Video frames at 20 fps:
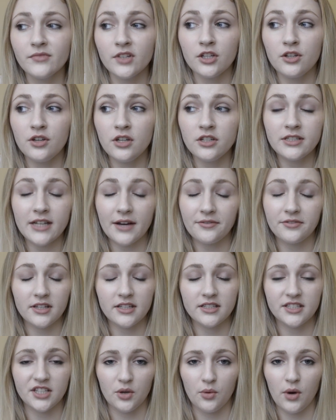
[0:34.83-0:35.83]
you can
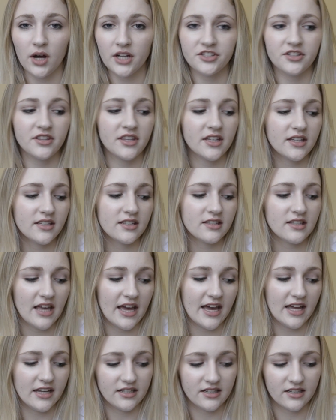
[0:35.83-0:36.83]
definitely still watch this
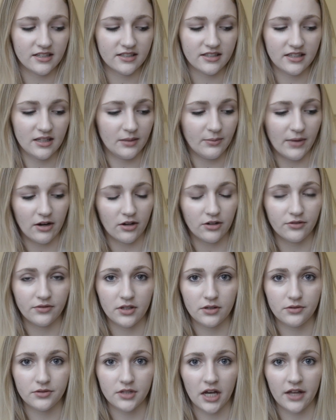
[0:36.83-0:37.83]
and see my
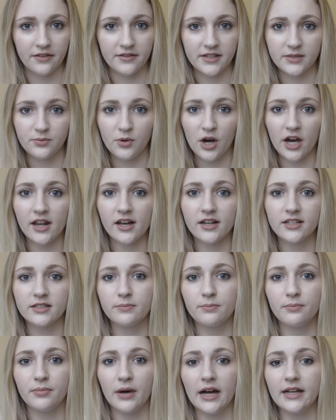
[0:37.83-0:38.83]
reviews on these
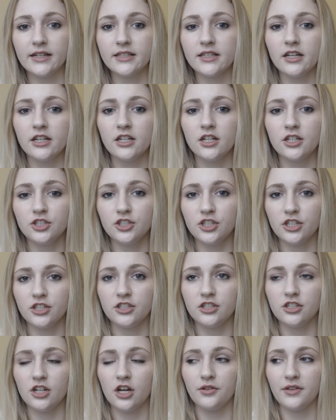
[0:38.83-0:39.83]
products, but
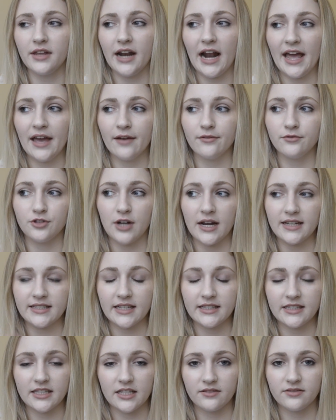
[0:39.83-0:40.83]
just know that I have dry
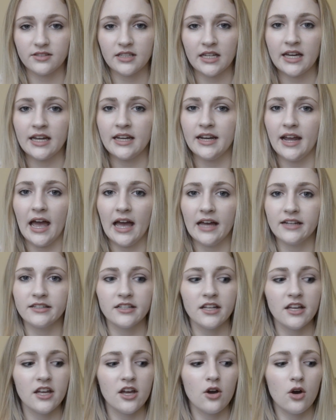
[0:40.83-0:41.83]
sensitive skin
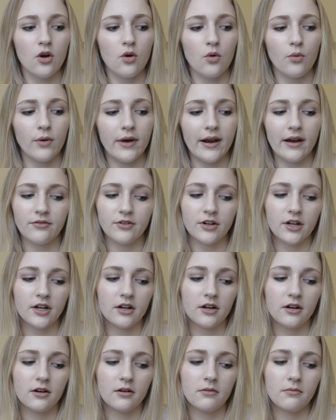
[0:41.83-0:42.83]
and
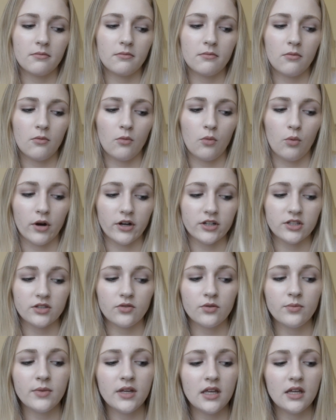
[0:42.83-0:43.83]
whatever works
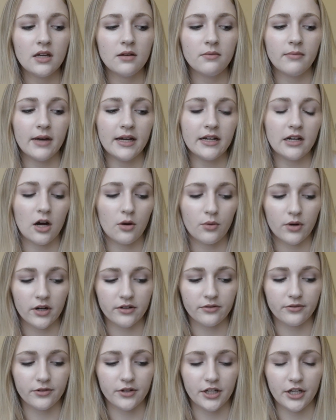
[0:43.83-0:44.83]
for me might not
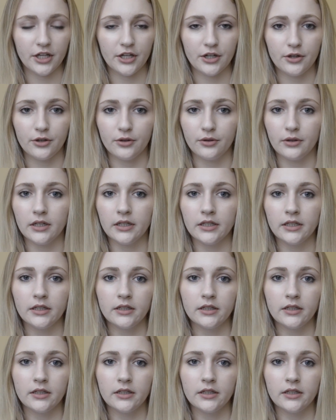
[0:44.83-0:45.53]
work for you,